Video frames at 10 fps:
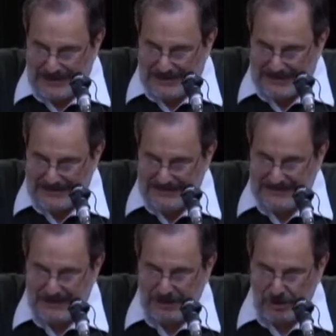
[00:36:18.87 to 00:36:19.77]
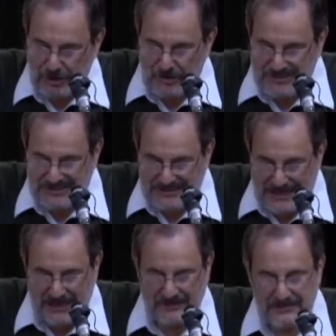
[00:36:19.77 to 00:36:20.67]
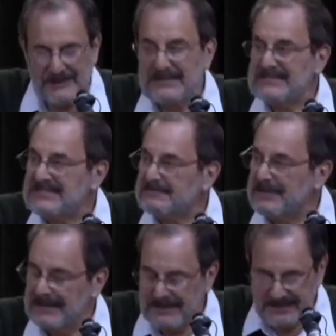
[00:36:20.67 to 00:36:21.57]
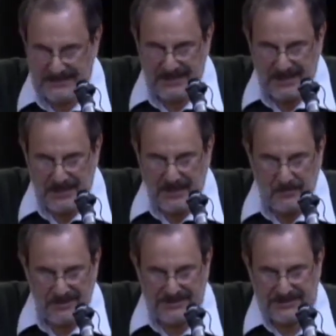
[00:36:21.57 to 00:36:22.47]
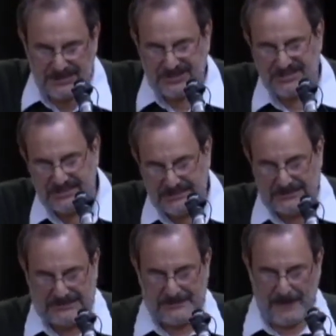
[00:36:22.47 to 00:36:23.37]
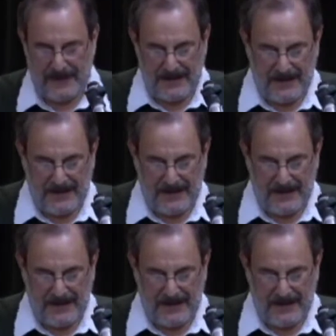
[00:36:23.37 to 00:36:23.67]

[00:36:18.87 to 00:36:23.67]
lines and used sound and space with such skill